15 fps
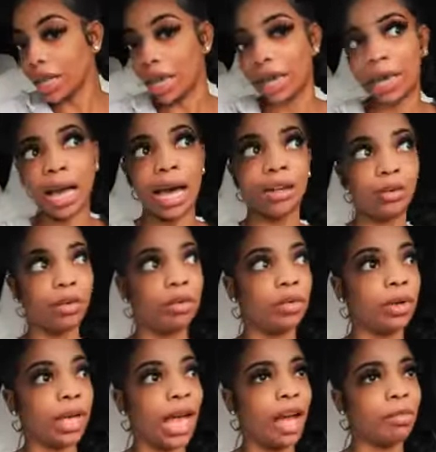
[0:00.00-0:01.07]
Like, I don't know
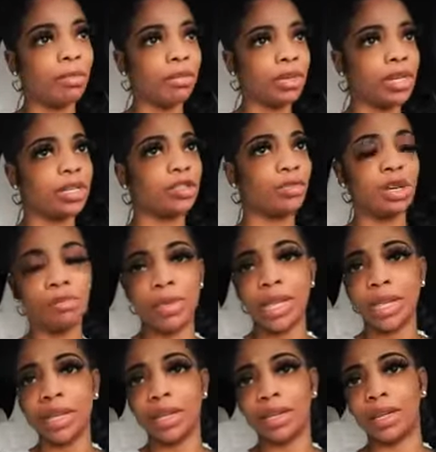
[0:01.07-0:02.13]
what happened because one
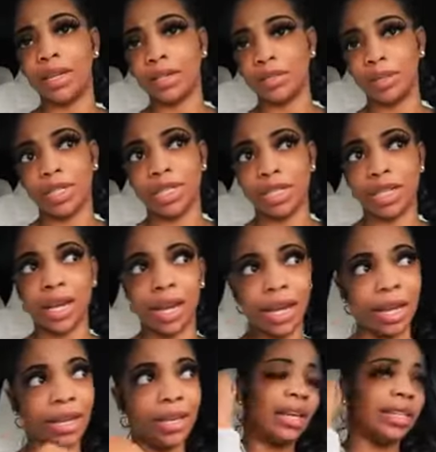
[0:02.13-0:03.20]
minute Atlanta was just
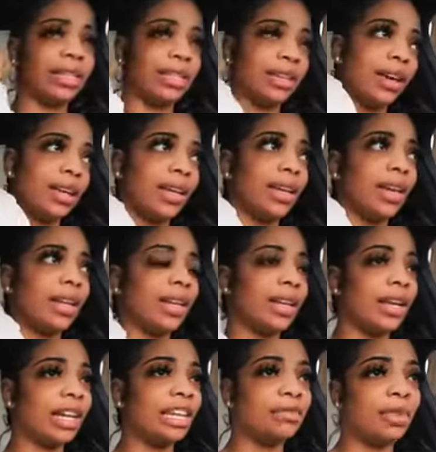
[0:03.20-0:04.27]
hot and sunny and the
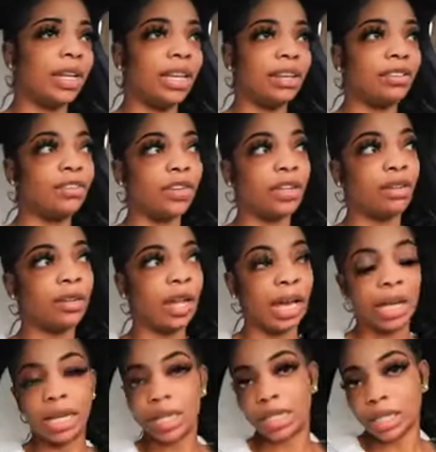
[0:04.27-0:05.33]
next minute it feel
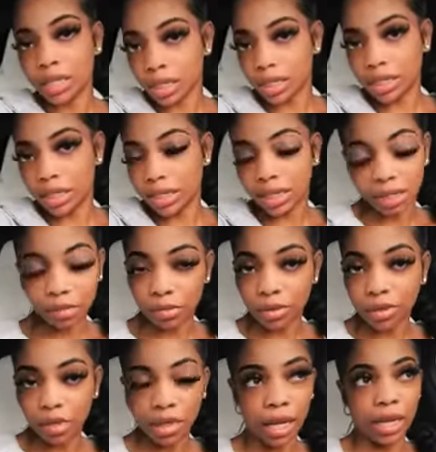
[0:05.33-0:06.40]
like
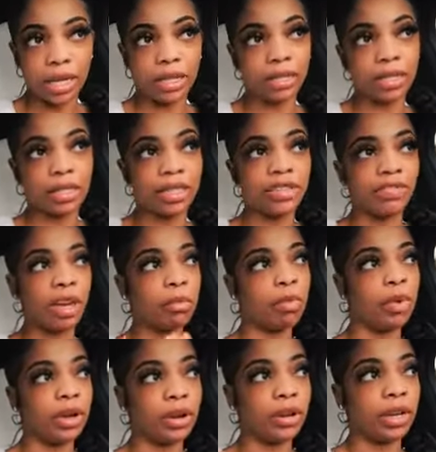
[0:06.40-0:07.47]
December. Like, it's
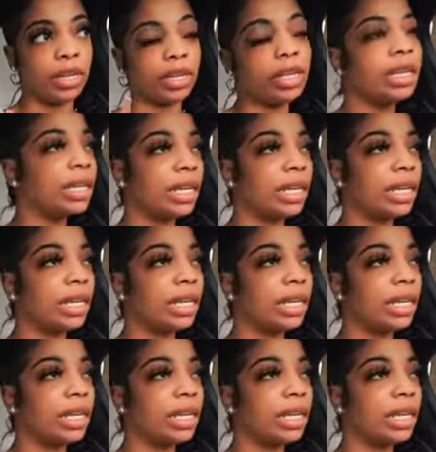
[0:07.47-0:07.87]
February.